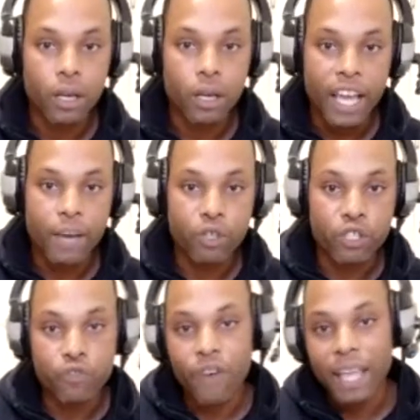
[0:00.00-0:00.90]
And when
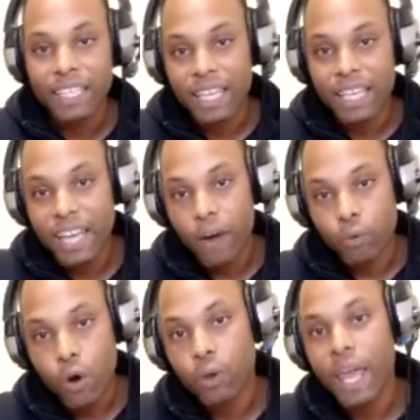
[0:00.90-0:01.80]
you finally get in that
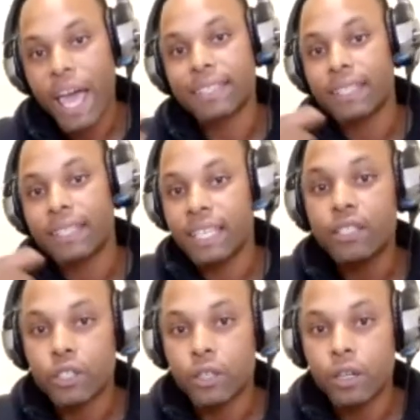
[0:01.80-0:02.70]
role as a
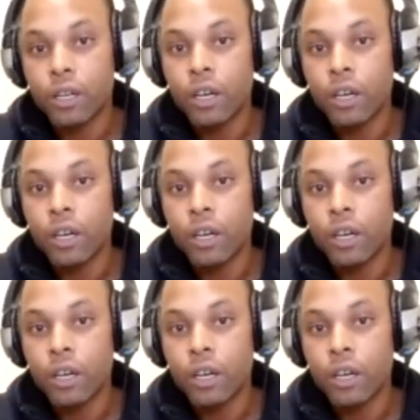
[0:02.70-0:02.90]
teacher,